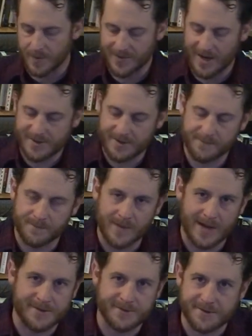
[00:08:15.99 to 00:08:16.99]

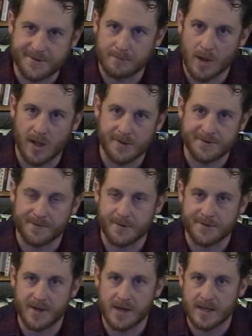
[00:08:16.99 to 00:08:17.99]
that's the smallest
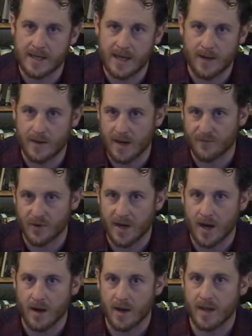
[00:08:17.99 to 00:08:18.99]
first aid kit I would ever
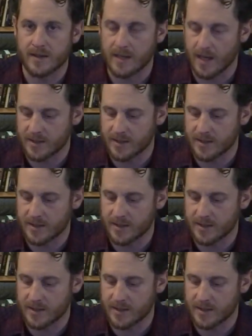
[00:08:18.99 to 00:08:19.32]
carry.